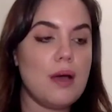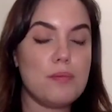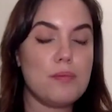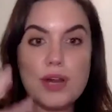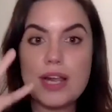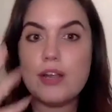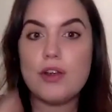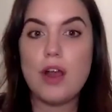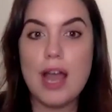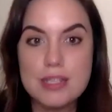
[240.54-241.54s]
bringing
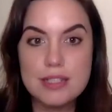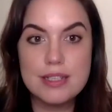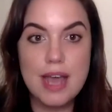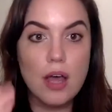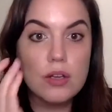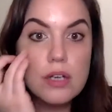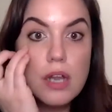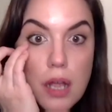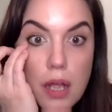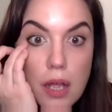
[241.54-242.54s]
your eyes down.
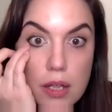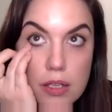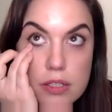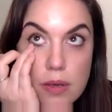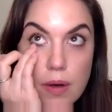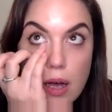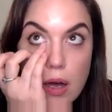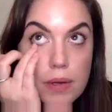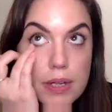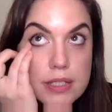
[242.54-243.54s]
So I
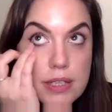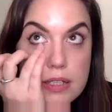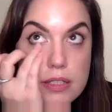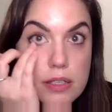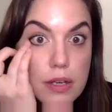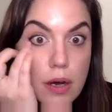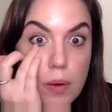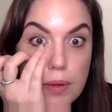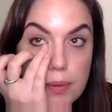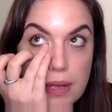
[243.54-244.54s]
always like to go
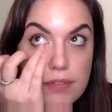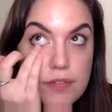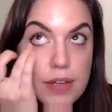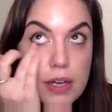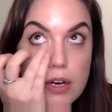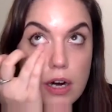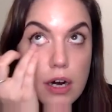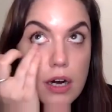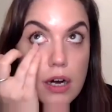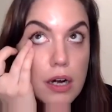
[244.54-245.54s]
with my
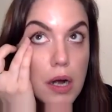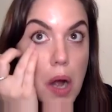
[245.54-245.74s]
finger,